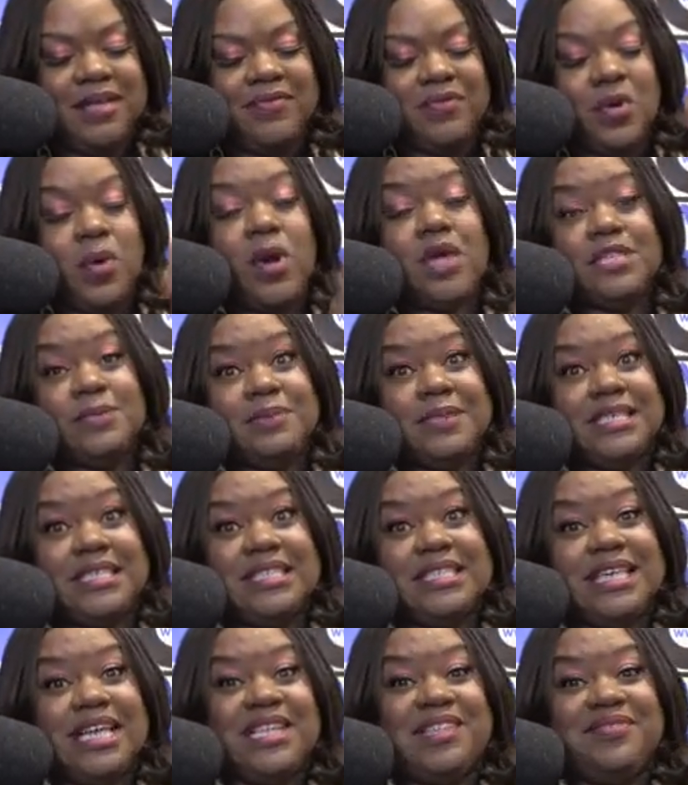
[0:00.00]
Of course,
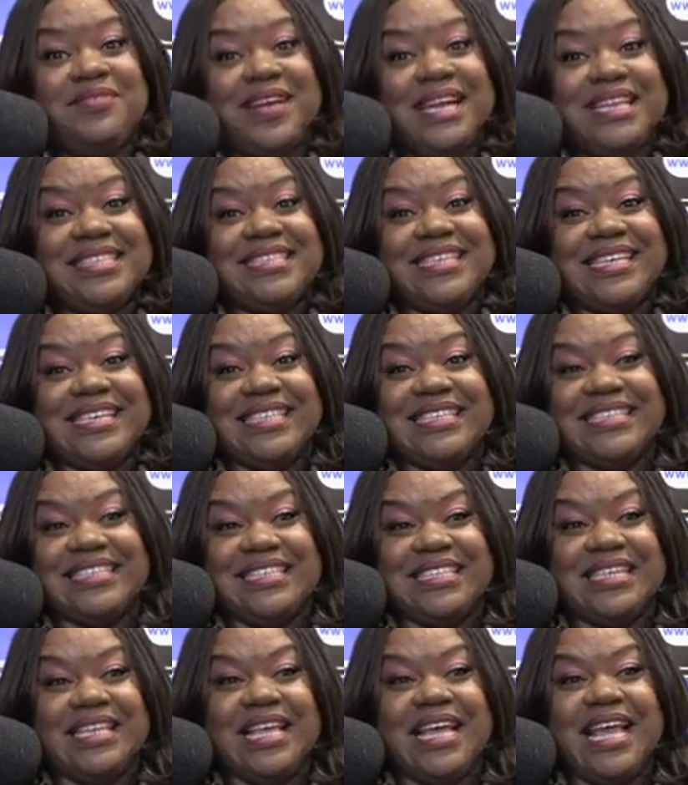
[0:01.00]
because they're the Redskins
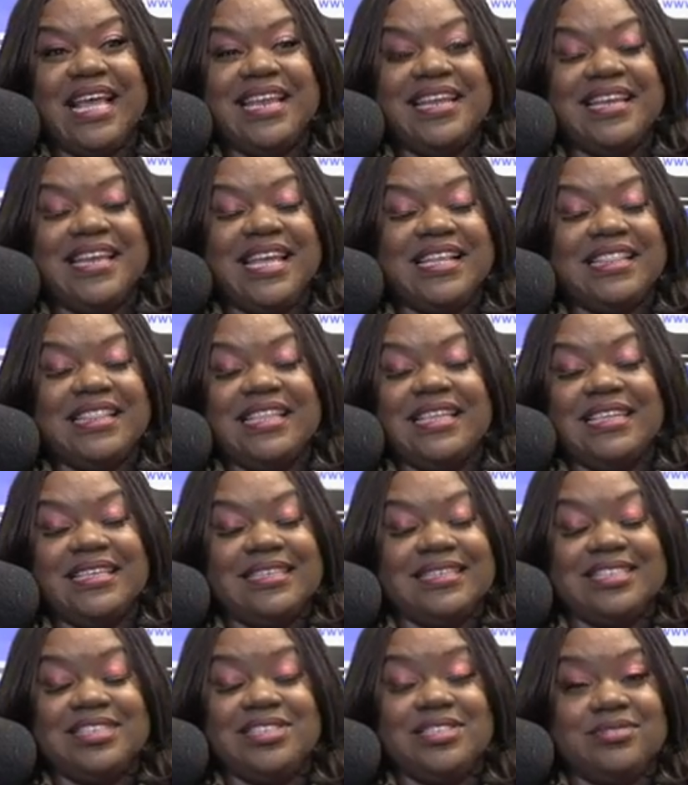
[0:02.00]
and nothing,
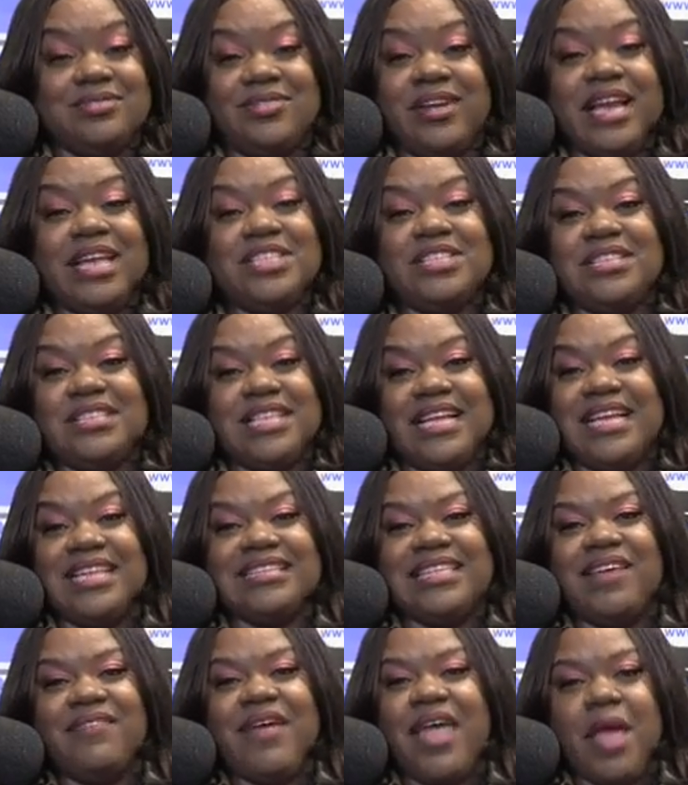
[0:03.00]
stranger
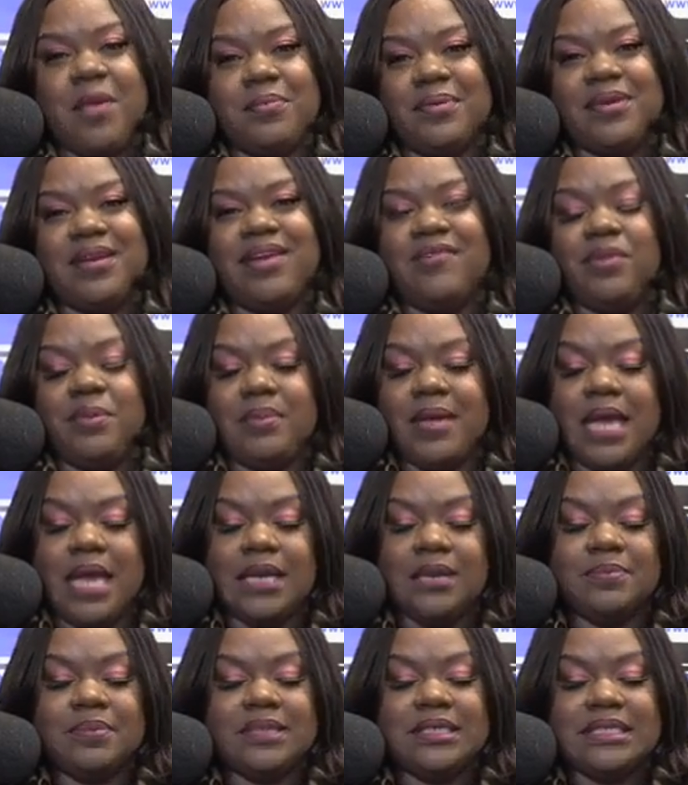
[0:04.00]
things have happened,
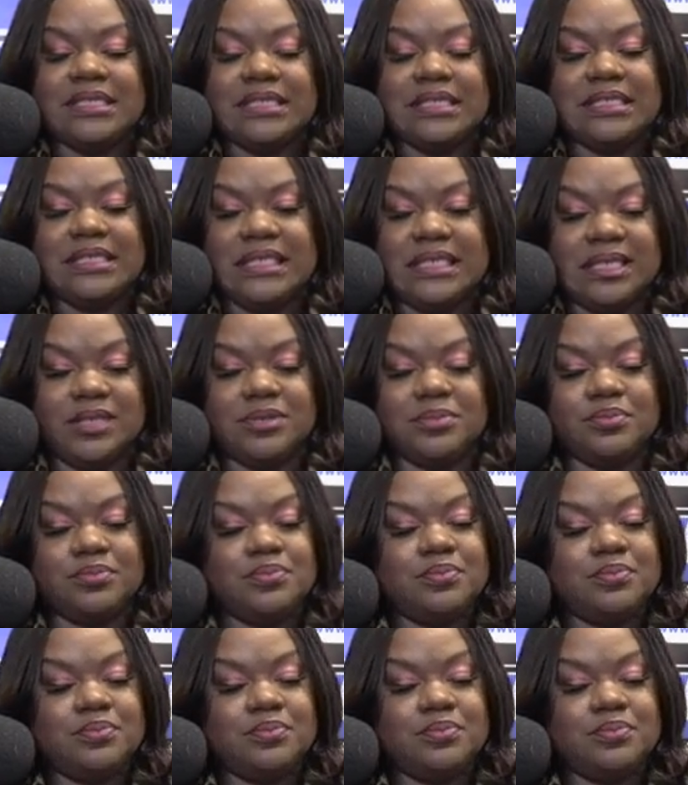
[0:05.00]
everybody. But listen here.